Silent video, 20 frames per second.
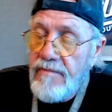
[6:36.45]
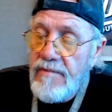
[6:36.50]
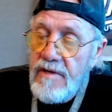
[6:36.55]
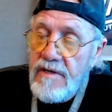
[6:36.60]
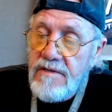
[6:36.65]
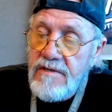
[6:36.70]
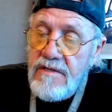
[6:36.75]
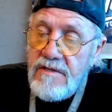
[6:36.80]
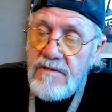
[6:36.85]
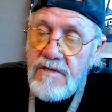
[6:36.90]

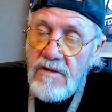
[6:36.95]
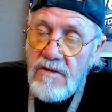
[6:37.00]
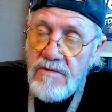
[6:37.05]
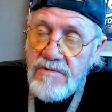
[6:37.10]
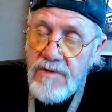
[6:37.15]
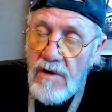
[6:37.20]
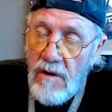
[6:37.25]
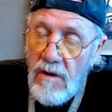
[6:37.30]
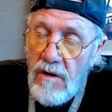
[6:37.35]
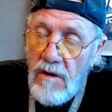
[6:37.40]
It just
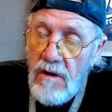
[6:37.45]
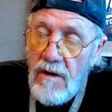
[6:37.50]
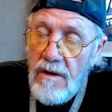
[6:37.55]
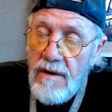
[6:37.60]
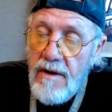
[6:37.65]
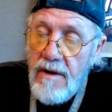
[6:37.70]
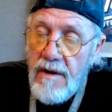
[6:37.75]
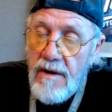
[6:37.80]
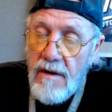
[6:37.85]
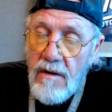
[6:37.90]
goes
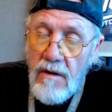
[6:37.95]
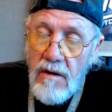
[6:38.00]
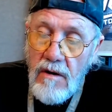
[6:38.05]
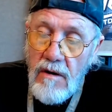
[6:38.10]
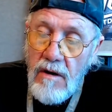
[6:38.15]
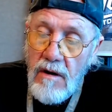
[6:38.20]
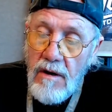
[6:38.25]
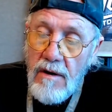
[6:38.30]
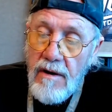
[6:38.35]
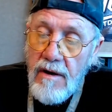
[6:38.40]
on and
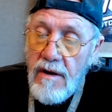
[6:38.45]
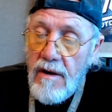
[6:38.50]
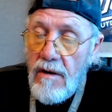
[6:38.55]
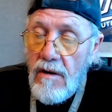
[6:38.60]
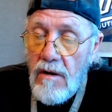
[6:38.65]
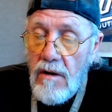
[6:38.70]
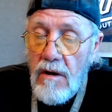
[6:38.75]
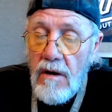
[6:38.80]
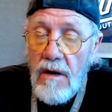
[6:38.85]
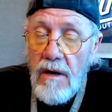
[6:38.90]
on and
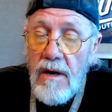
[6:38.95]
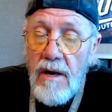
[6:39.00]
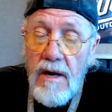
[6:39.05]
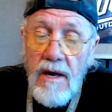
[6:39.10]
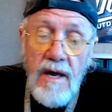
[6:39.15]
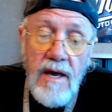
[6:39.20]
on.